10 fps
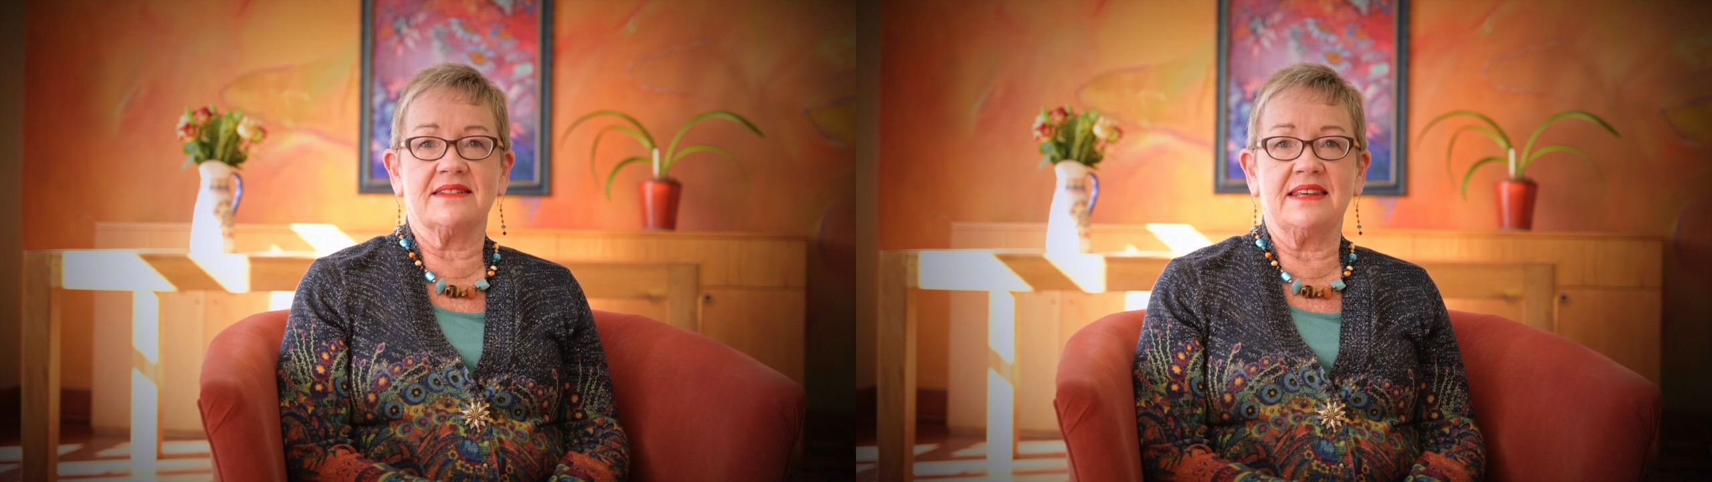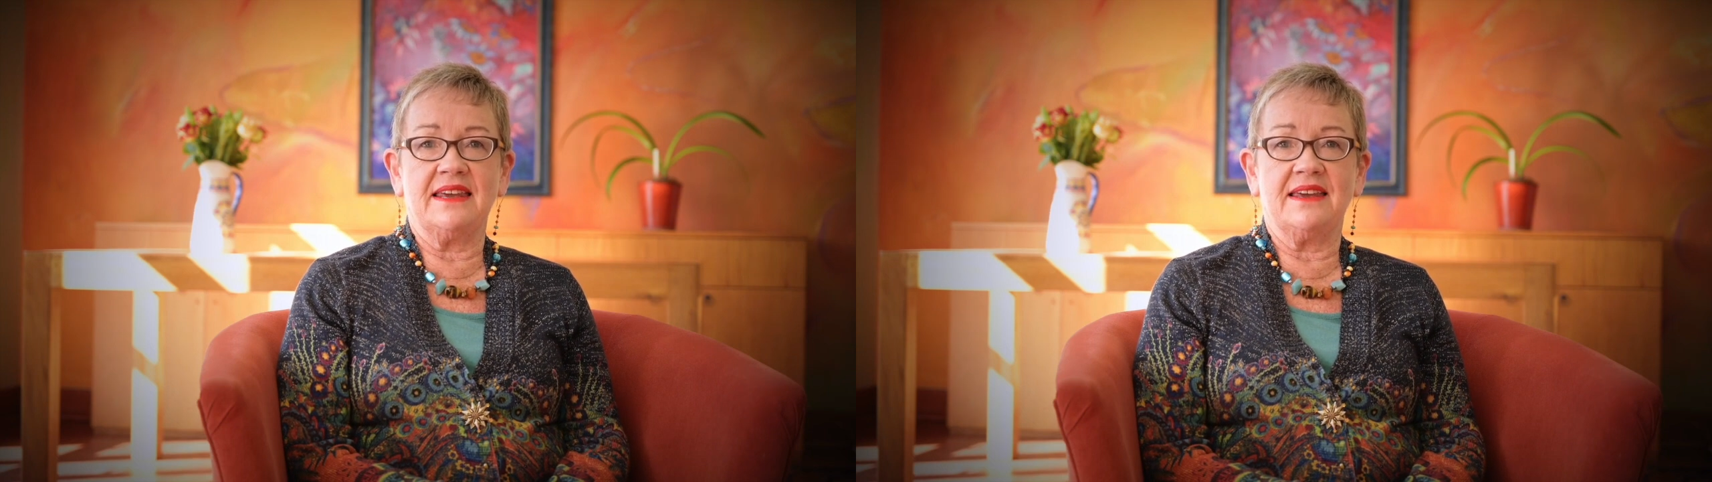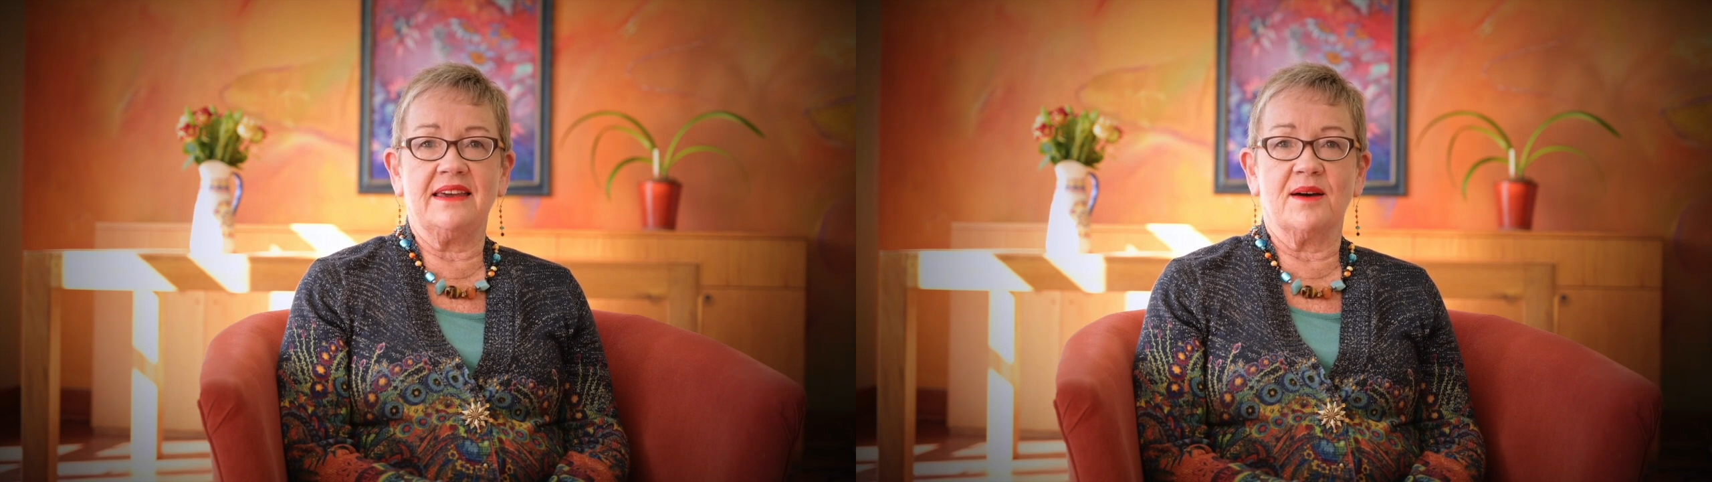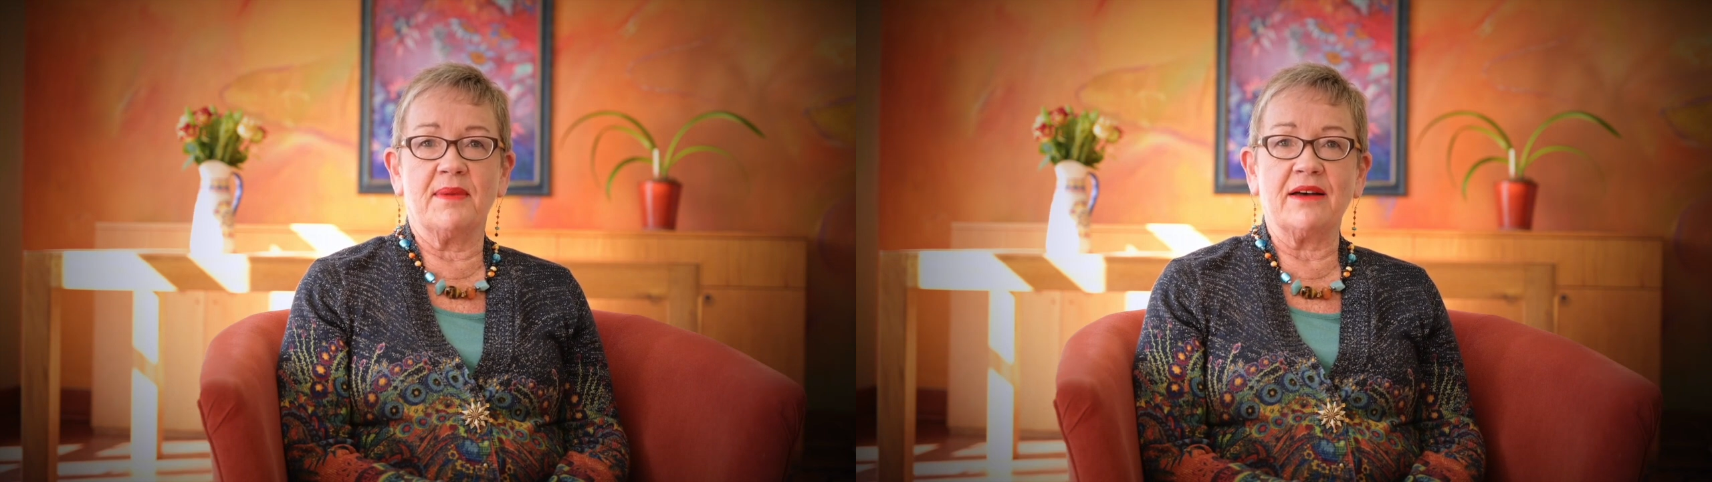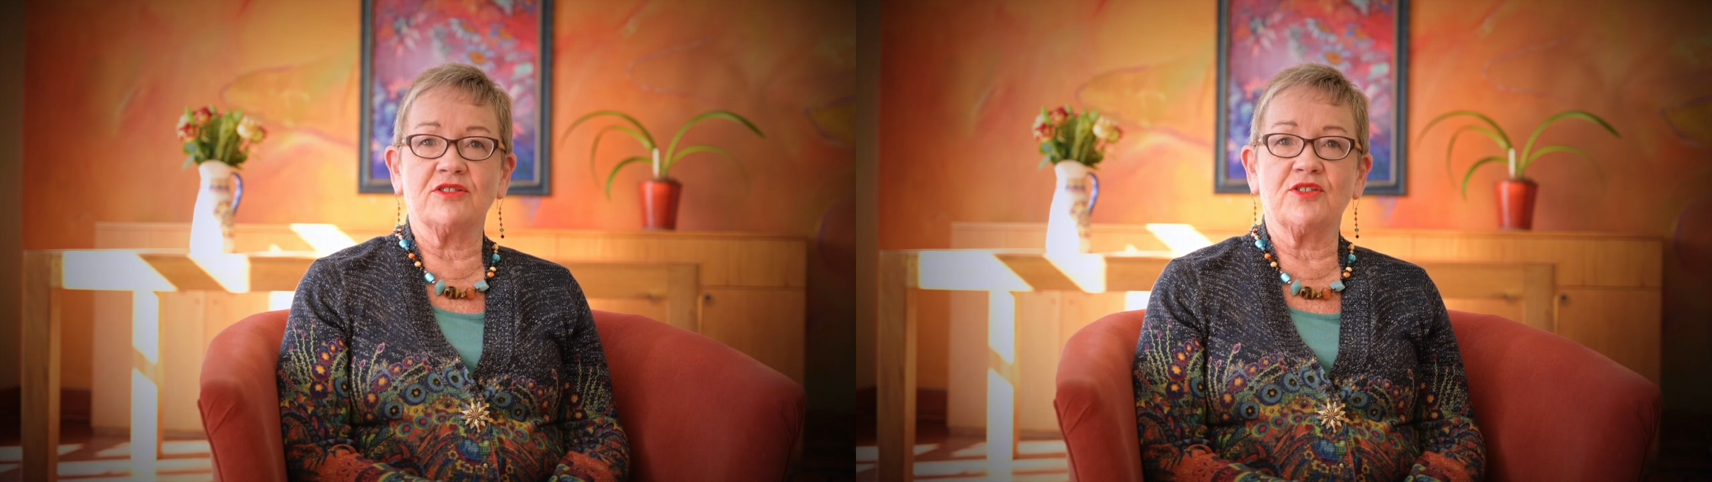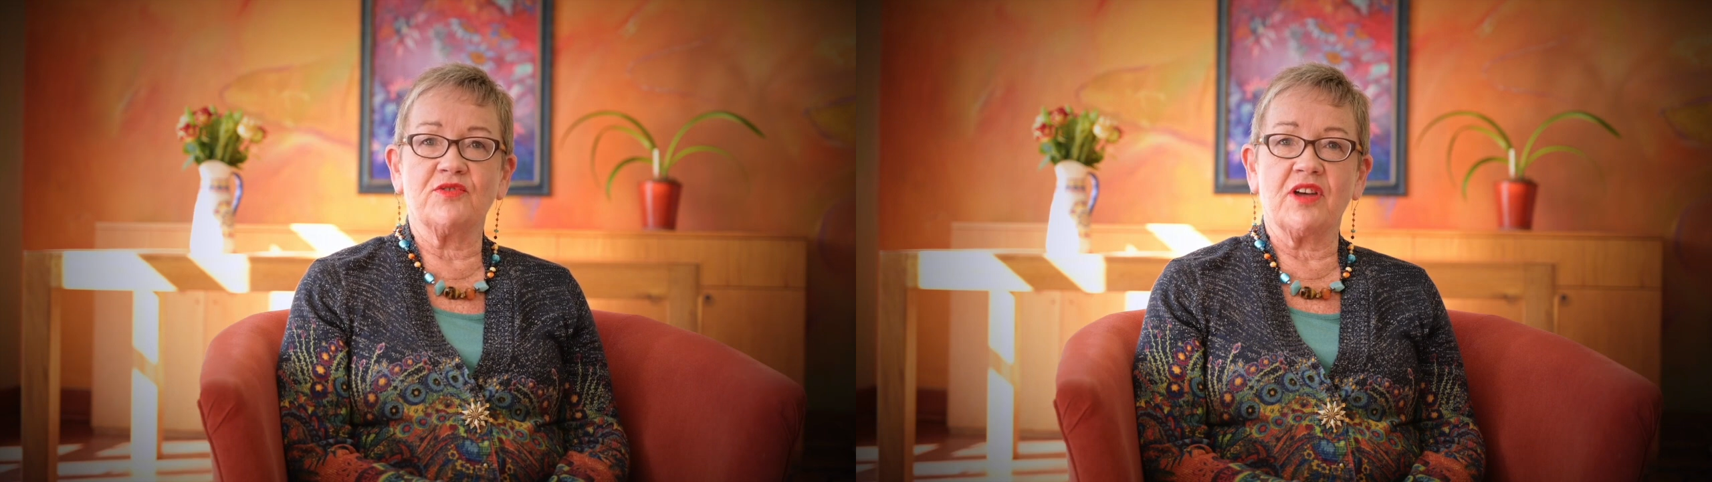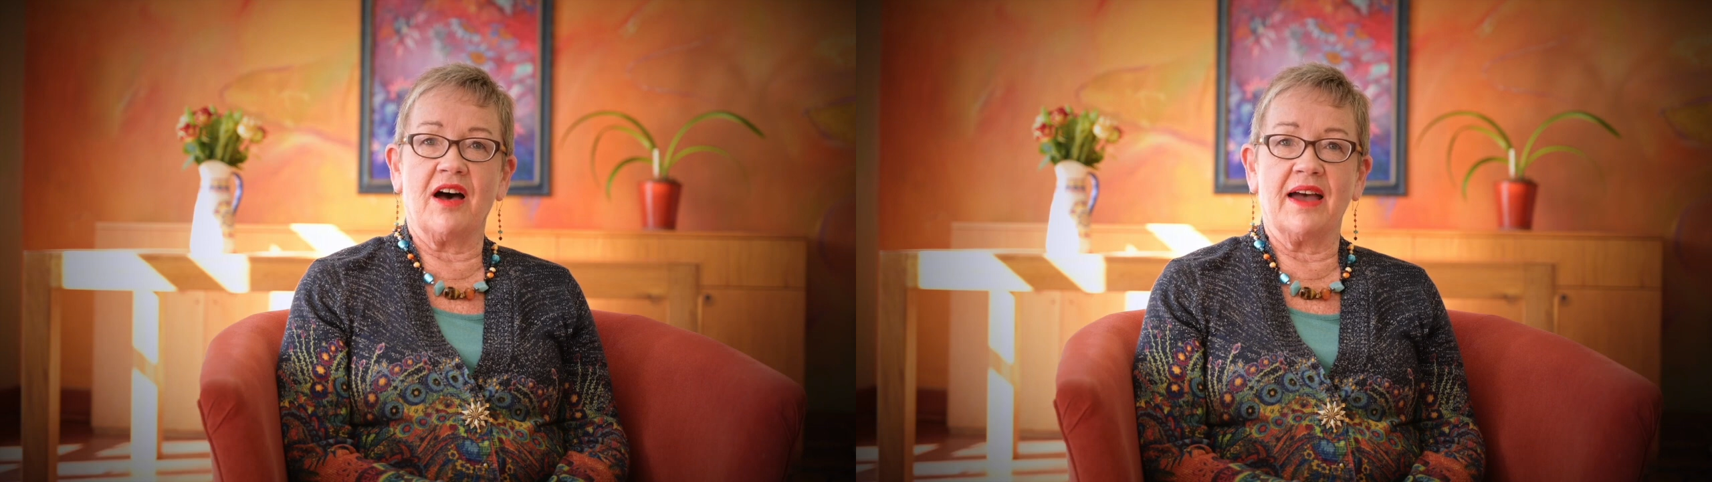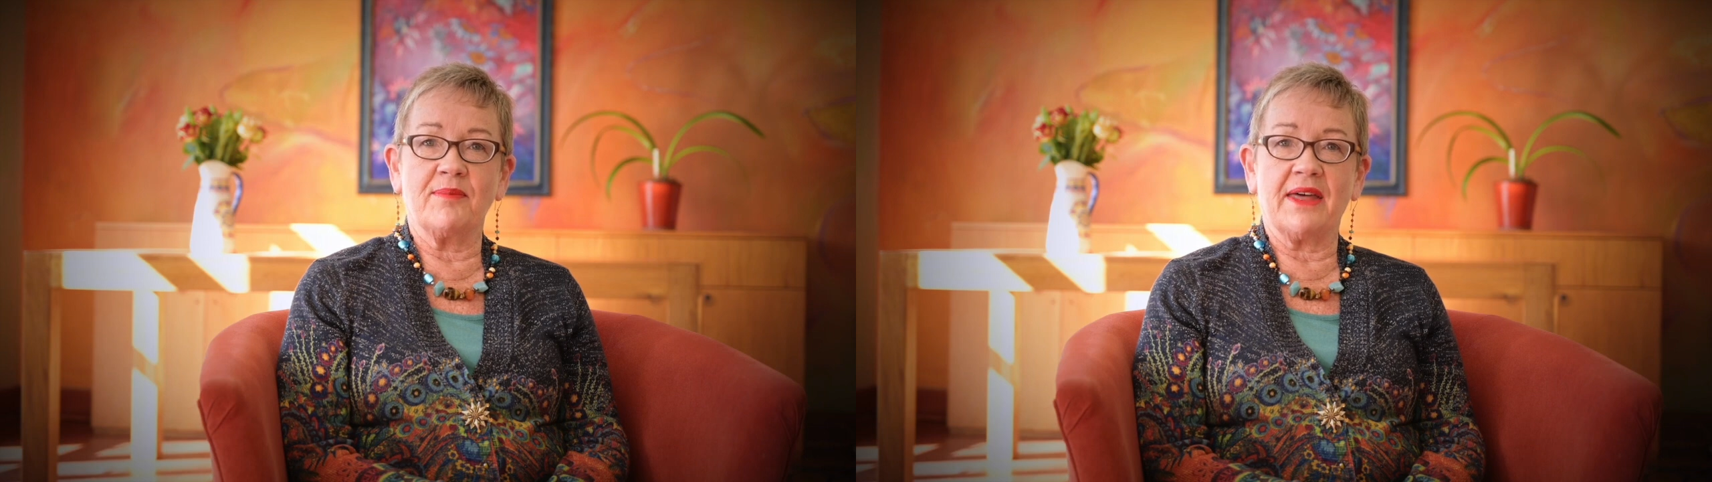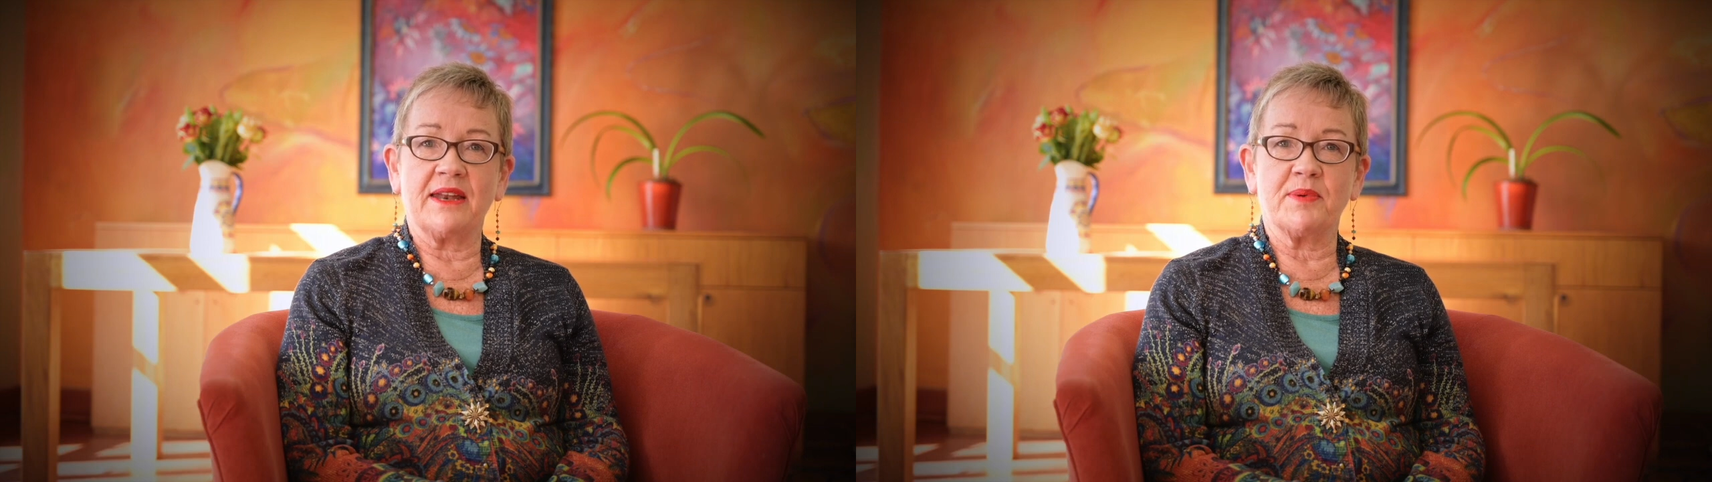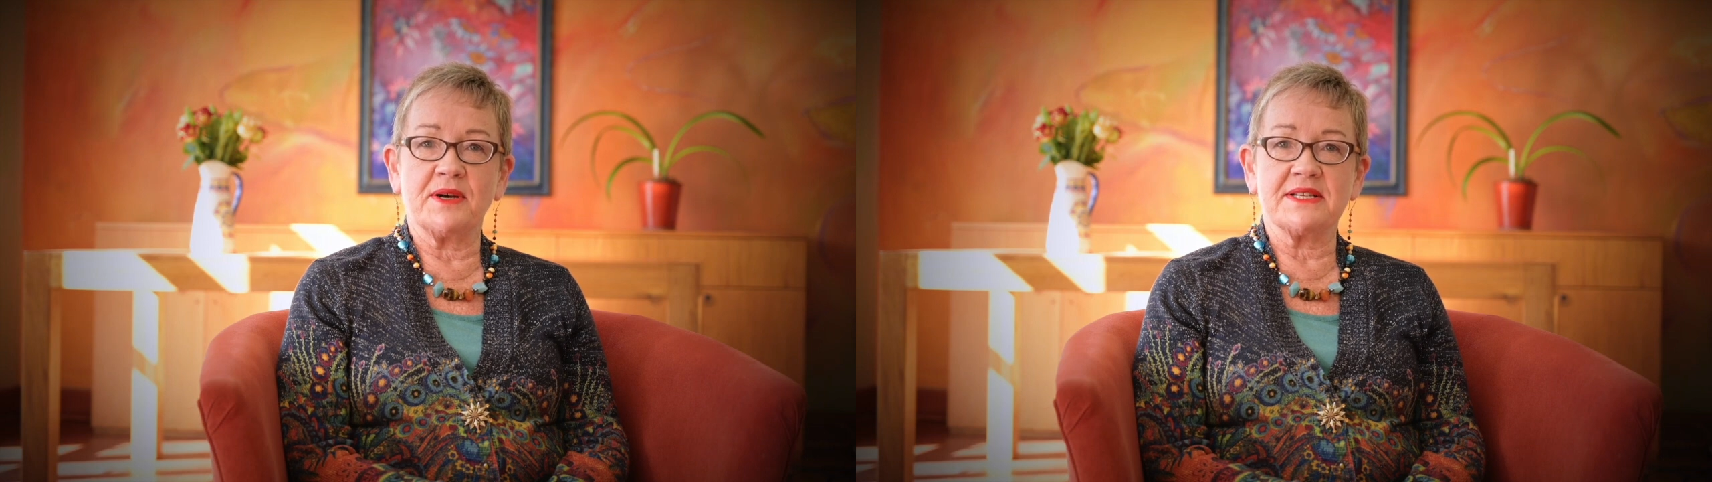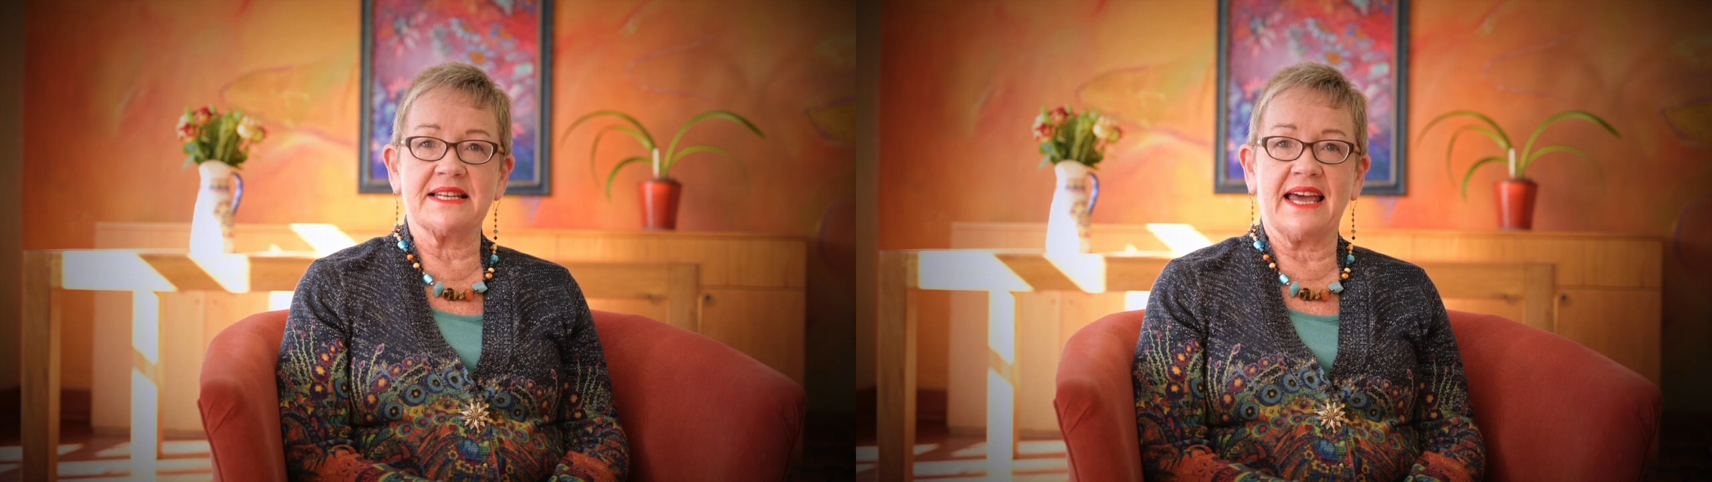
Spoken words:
the amount of time that a person